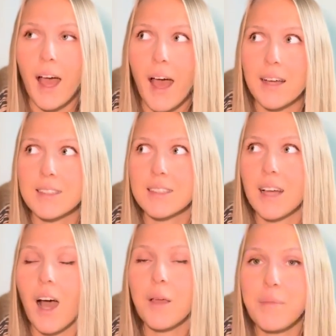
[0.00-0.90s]
and
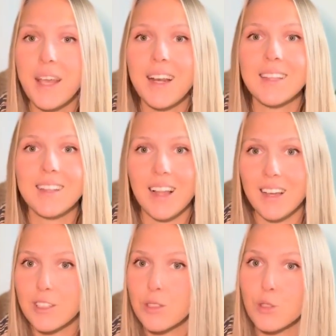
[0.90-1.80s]
I mean it,
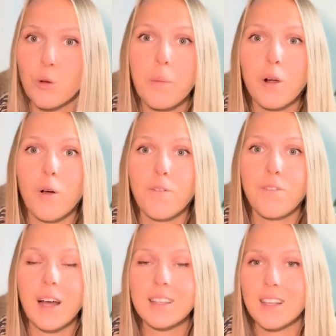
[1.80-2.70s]
like super low
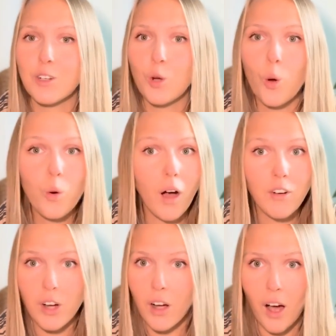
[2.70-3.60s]
fat, no
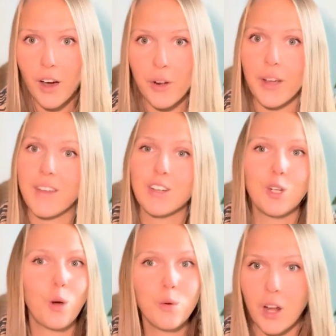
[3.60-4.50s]
avocado
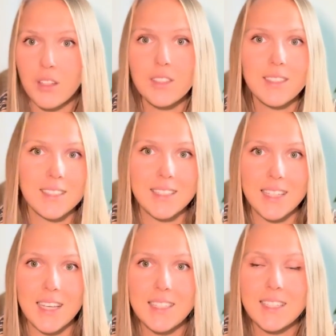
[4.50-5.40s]
even, no nuts and
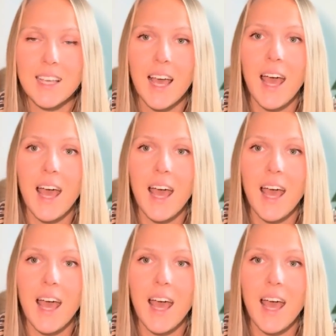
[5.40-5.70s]
seeds.